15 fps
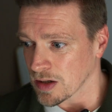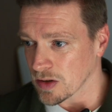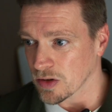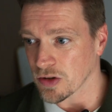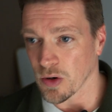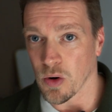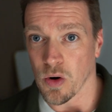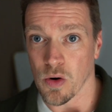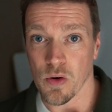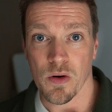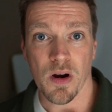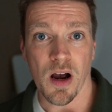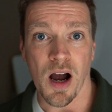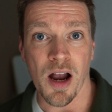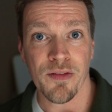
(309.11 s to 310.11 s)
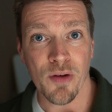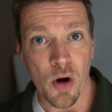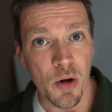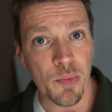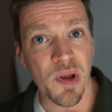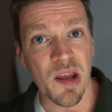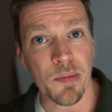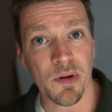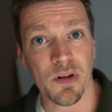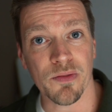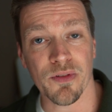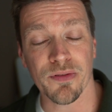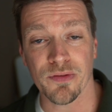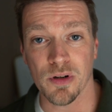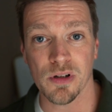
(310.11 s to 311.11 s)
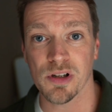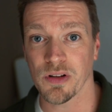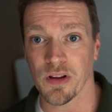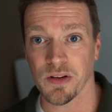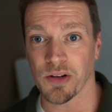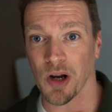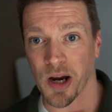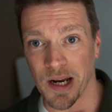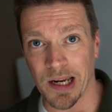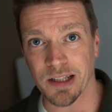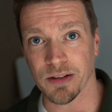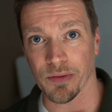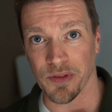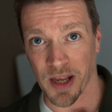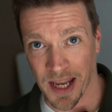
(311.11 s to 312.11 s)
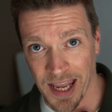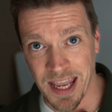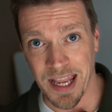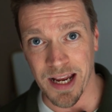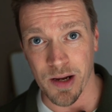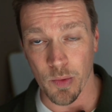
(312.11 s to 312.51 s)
So I've heard people refer to the dialect of The Hague,